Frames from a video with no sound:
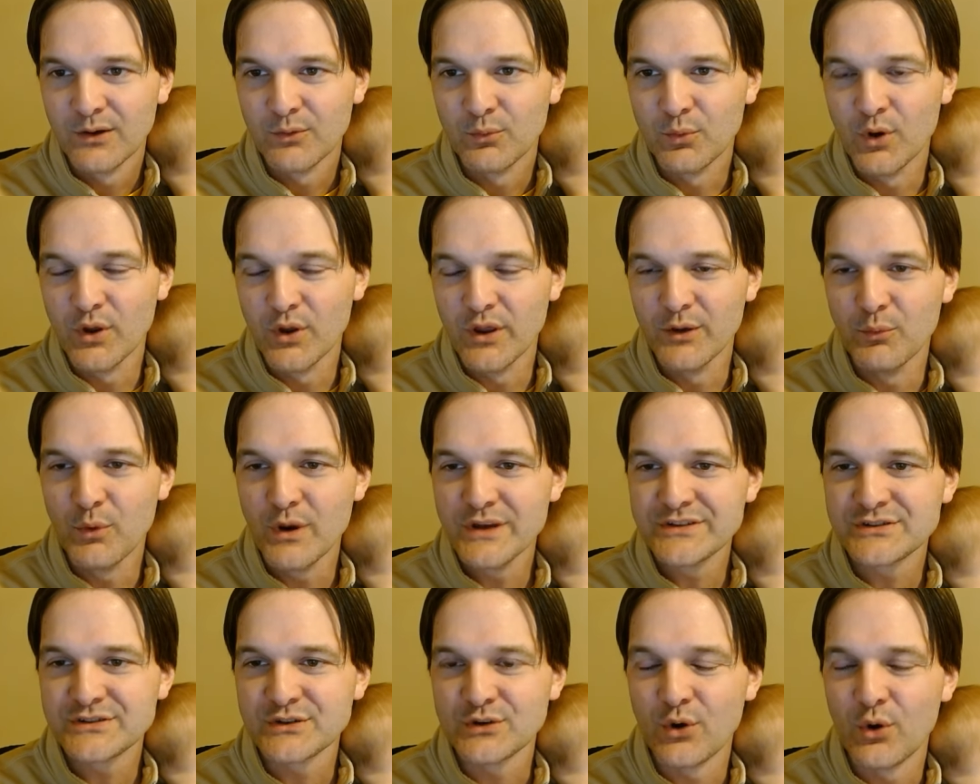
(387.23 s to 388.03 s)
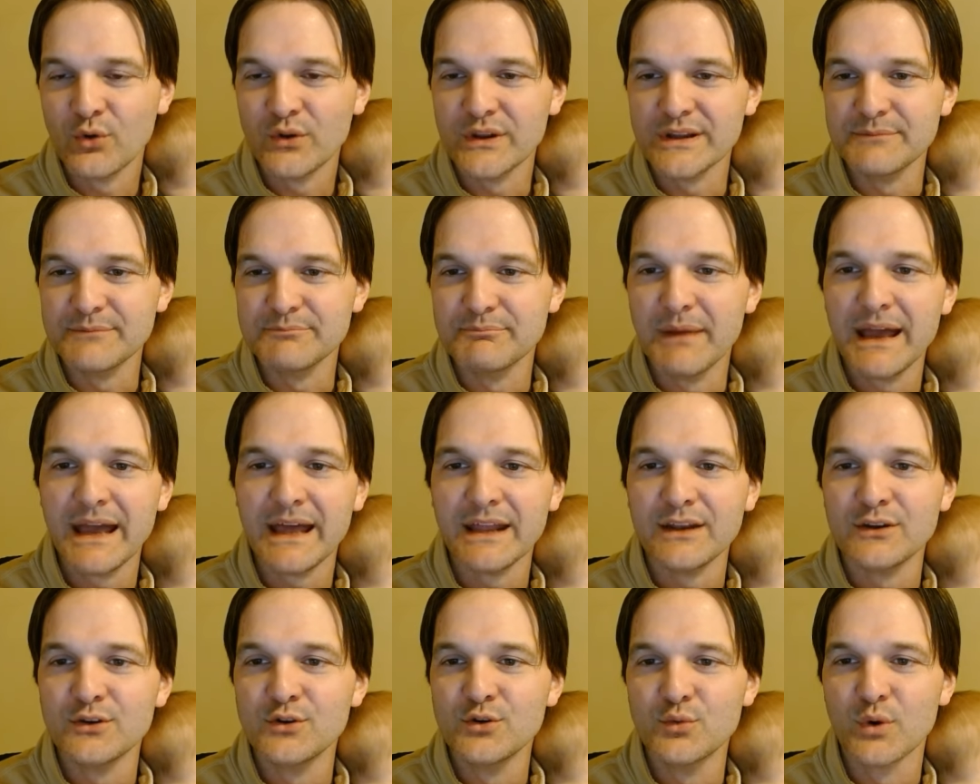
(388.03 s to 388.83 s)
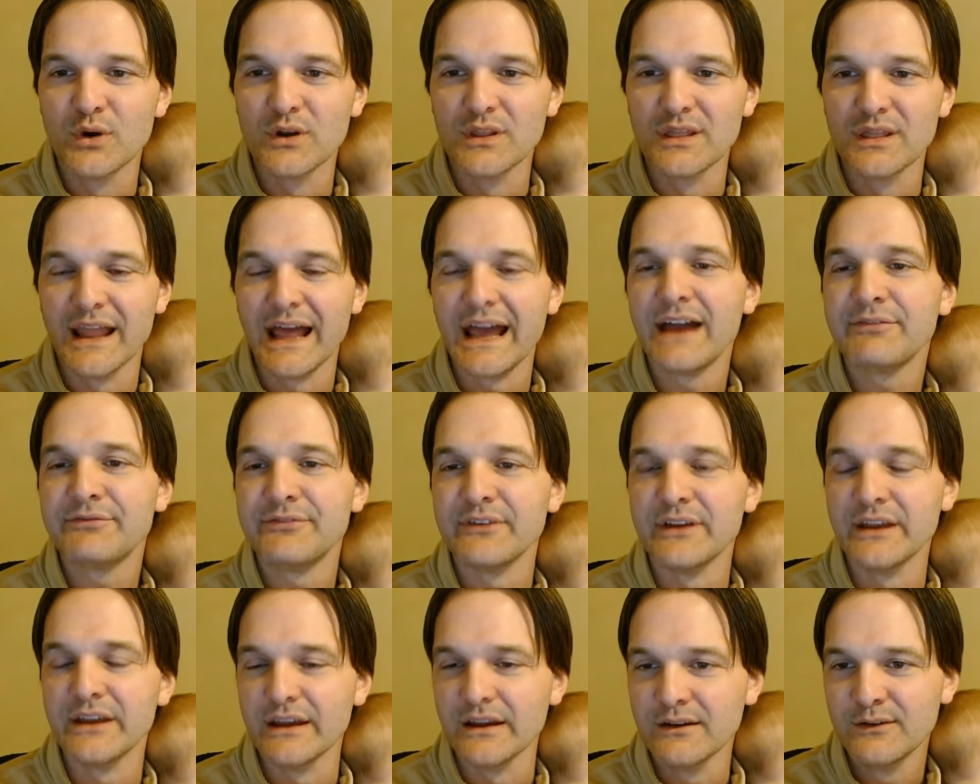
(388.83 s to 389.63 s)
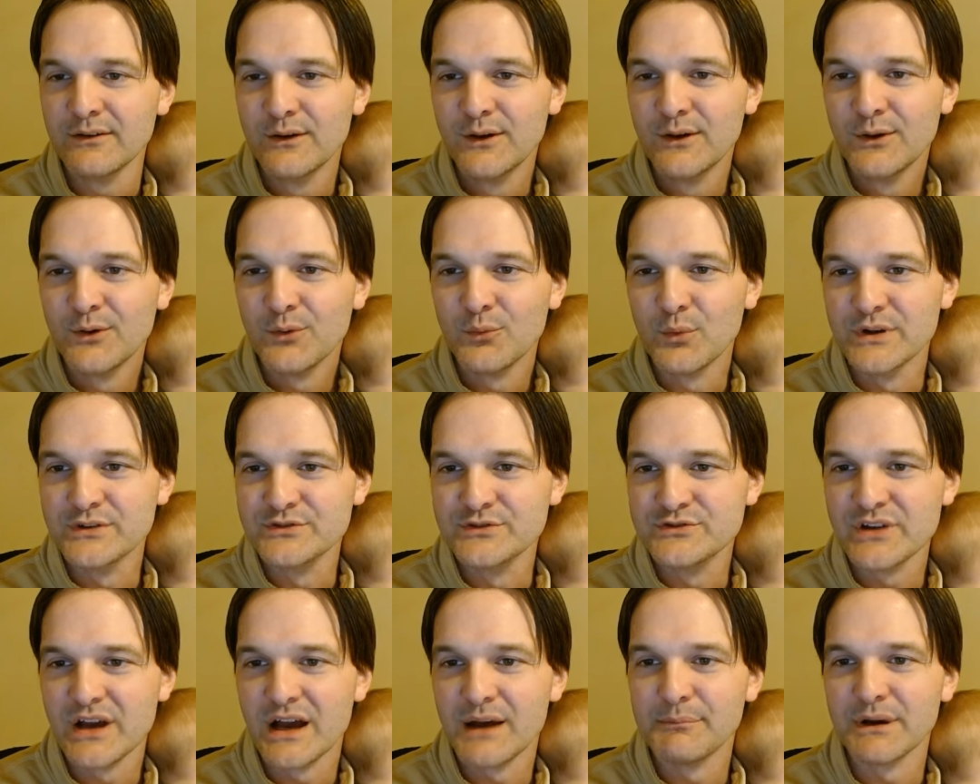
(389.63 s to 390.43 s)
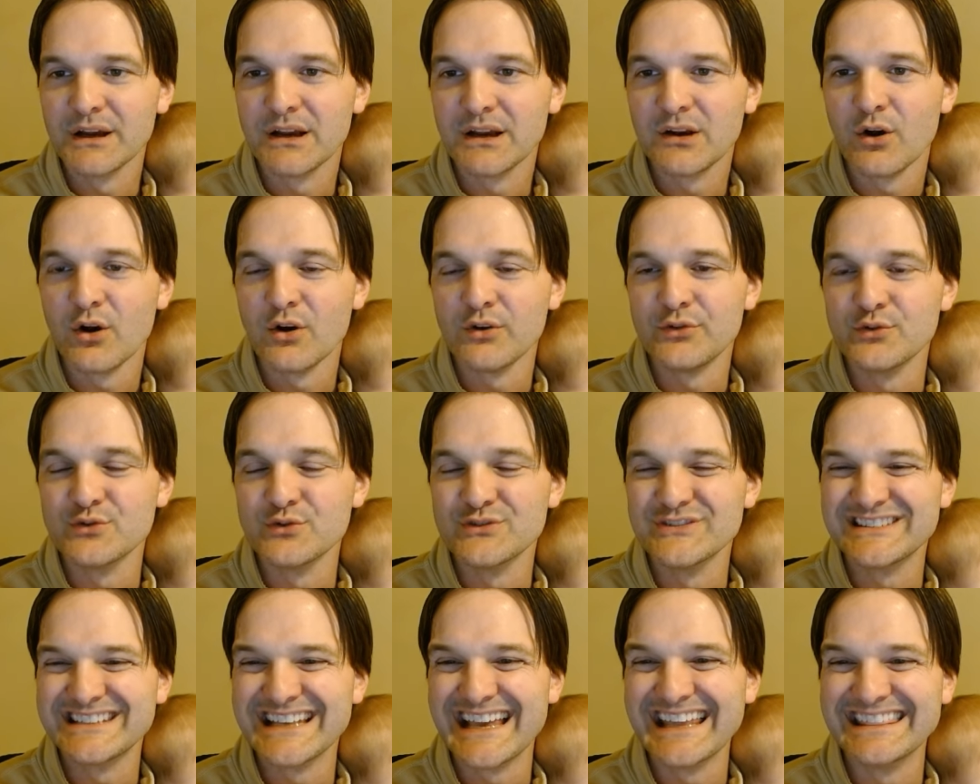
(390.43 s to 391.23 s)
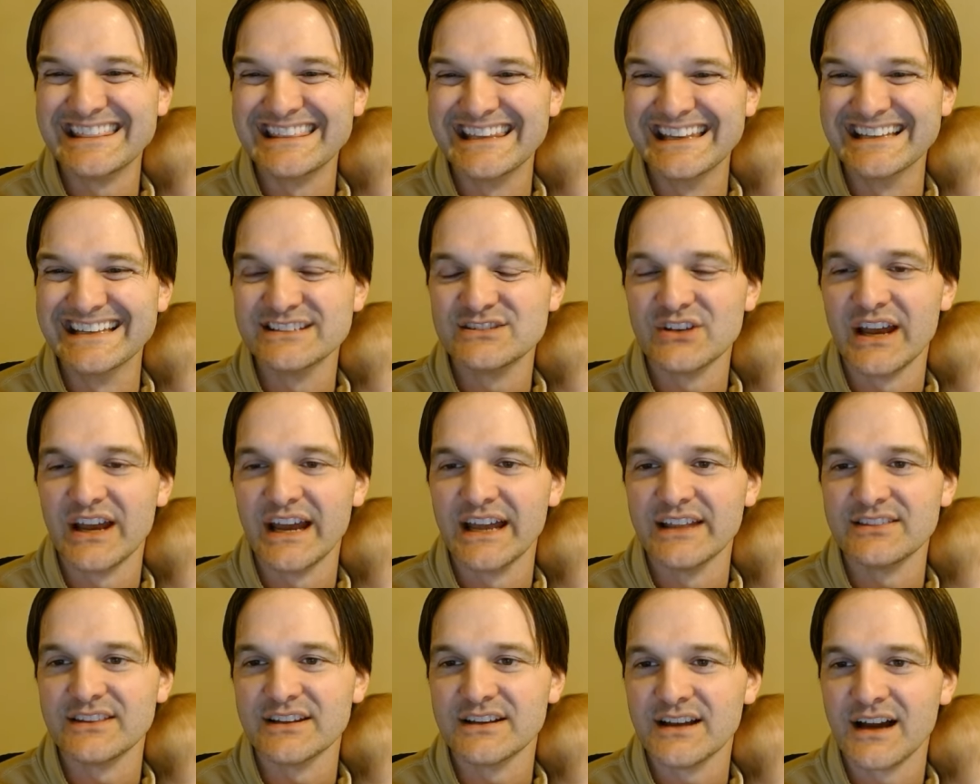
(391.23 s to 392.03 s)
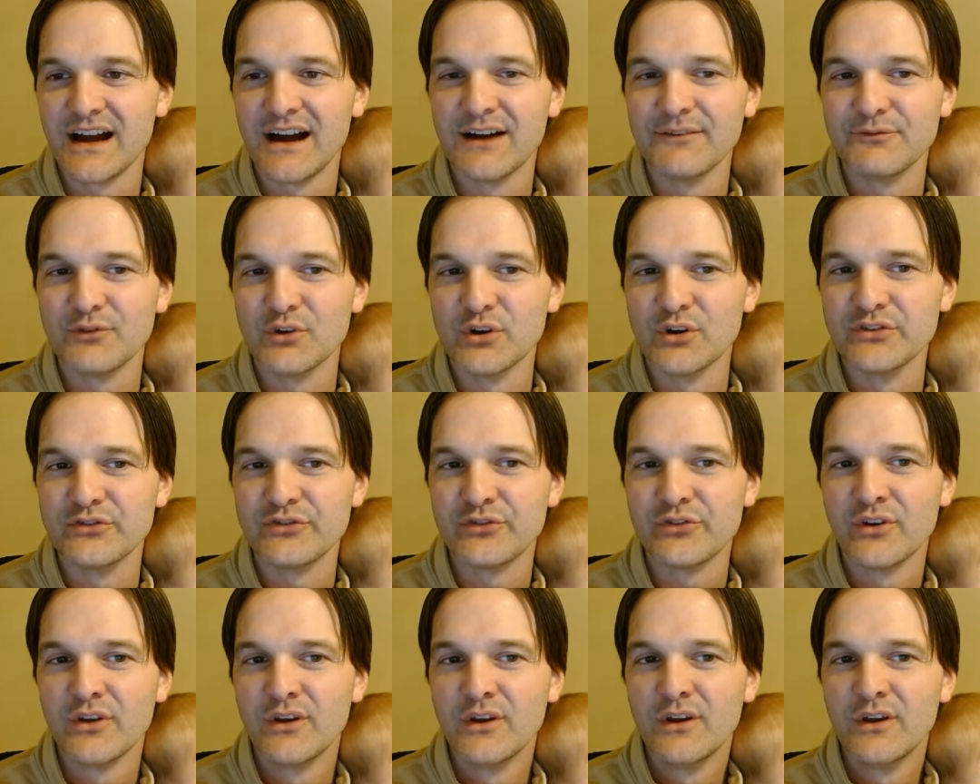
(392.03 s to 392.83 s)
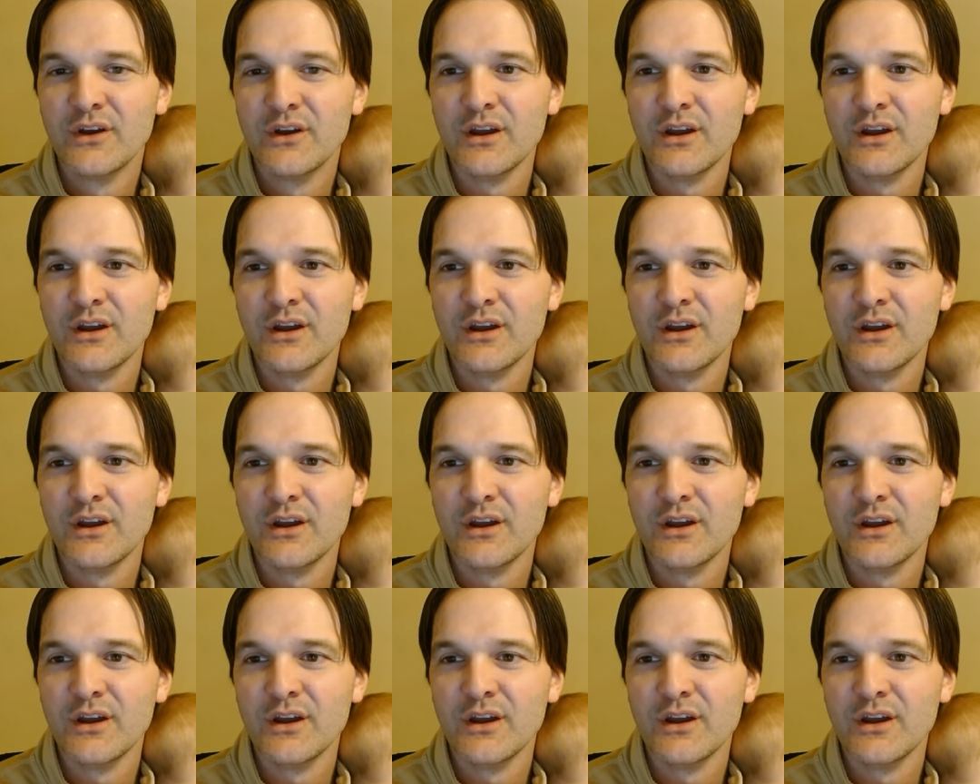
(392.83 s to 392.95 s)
well, it wasn't only men who were laughing when John MacArthur said this at the conference,